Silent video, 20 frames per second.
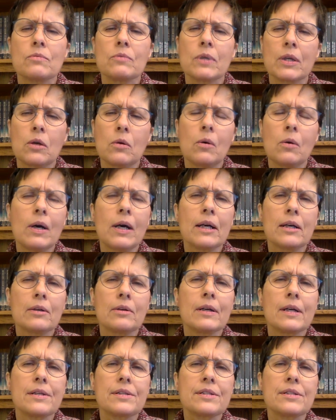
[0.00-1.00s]
require
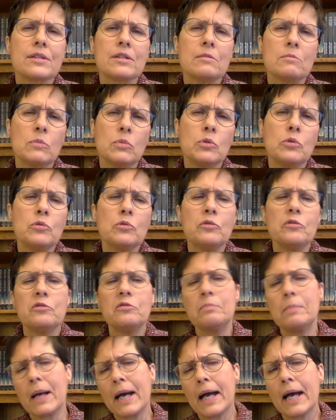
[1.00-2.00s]
us to move
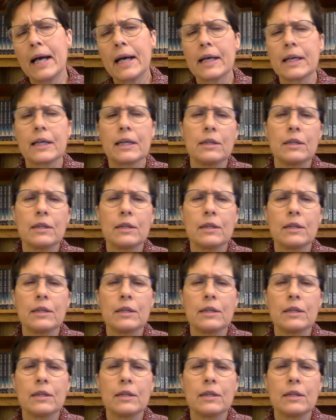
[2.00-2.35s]
back